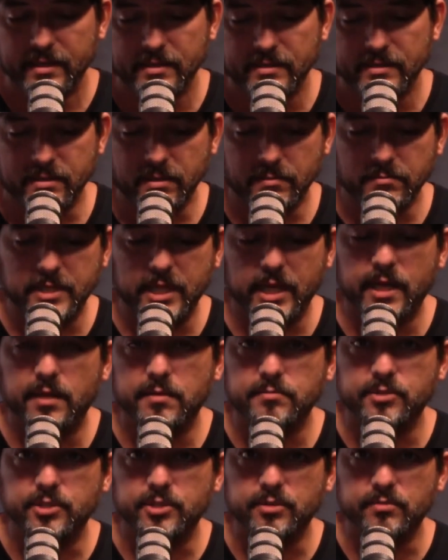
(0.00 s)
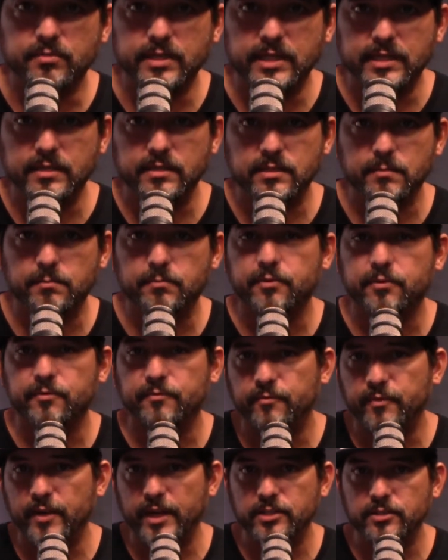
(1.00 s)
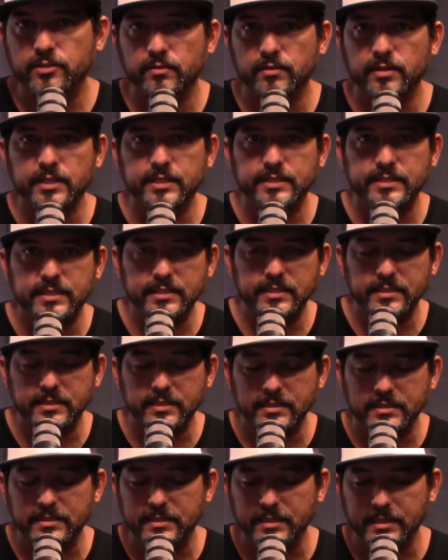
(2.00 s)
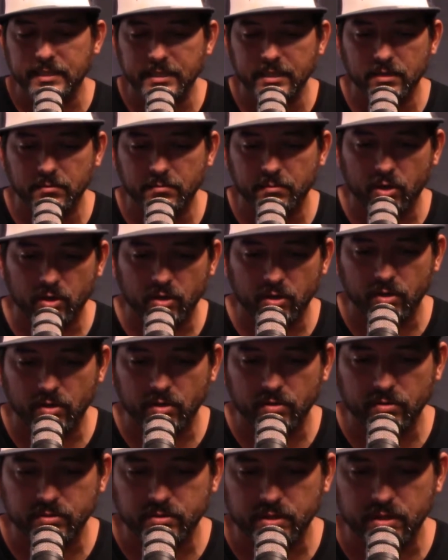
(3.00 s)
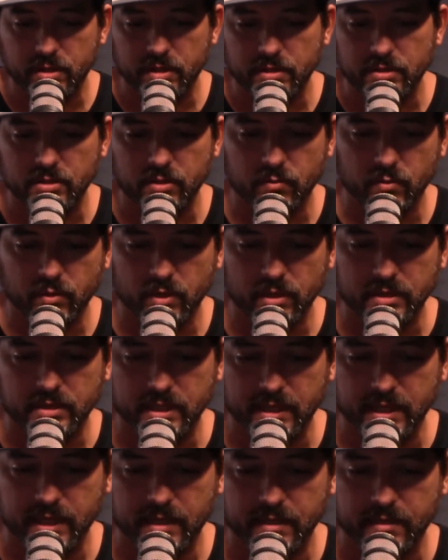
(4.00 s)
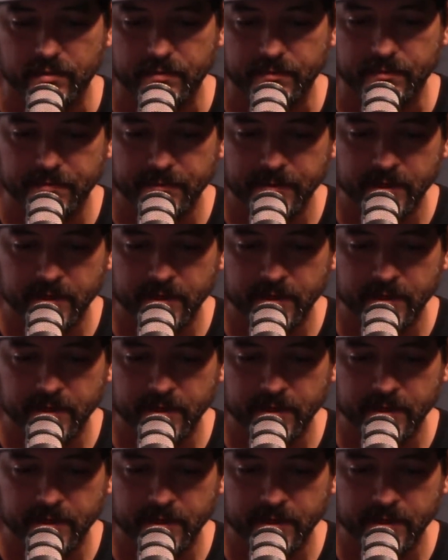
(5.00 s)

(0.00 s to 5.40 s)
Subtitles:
sometimes you need some professional assistance to get them all to work together.